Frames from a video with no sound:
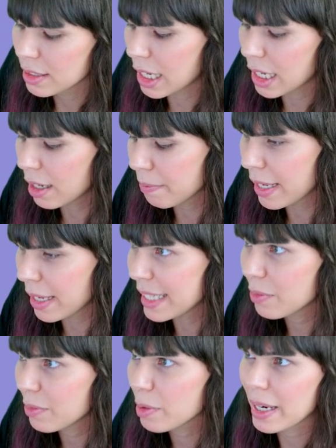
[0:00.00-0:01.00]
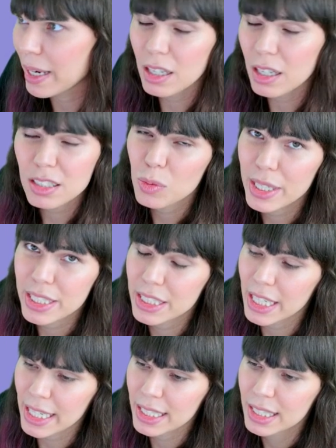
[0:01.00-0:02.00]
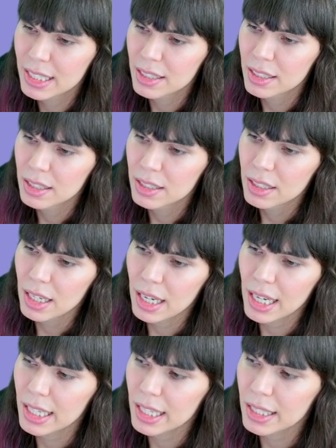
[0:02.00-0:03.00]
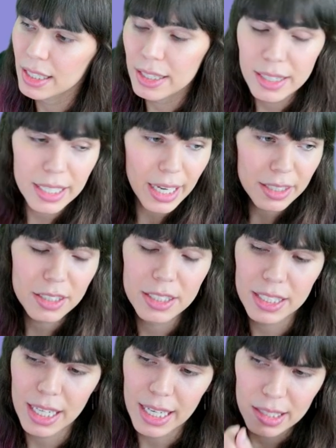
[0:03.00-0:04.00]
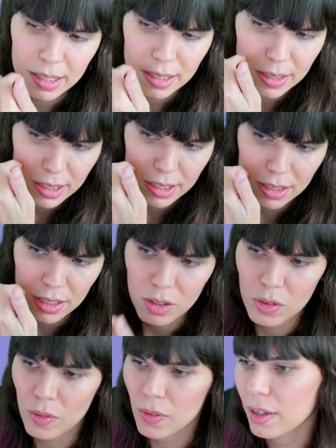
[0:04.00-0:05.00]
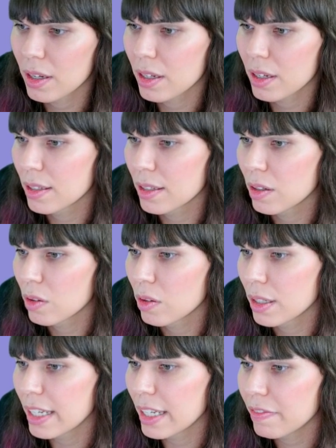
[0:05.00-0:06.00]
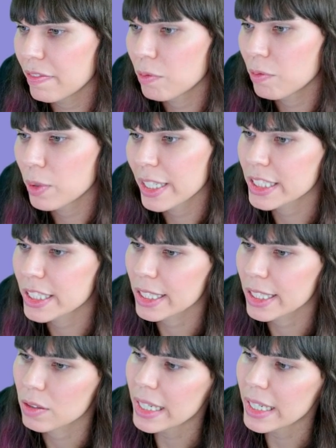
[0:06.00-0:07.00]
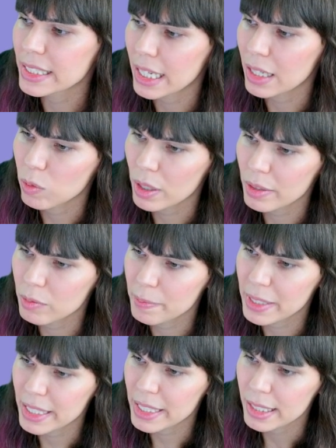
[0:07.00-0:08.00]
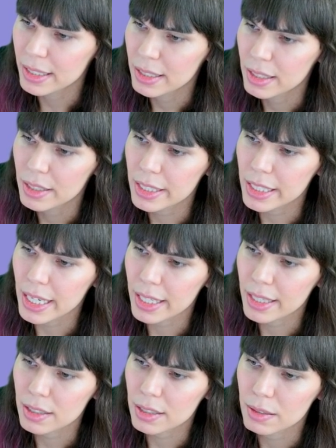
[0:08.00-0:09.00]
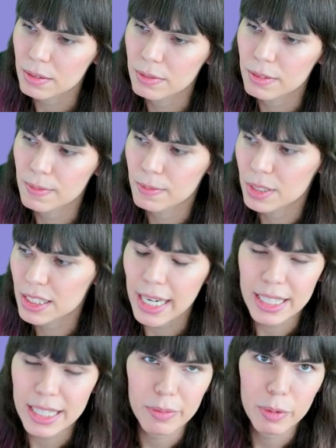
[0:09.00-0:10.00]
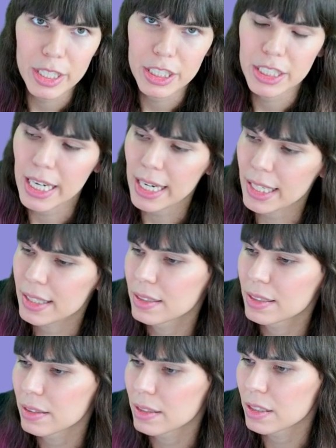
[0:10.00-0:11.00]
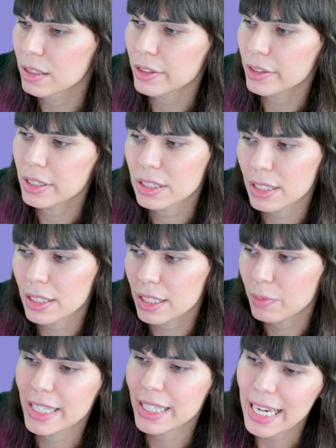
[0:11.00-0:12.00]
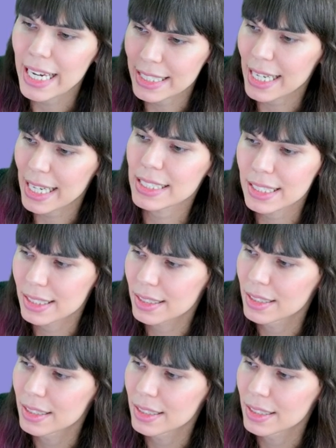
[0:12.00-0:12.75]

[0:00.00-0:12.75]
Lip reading: And then we might also want to check the other side. So if we want to check the right side, what would be the other side that we want to check associated with the x-axis?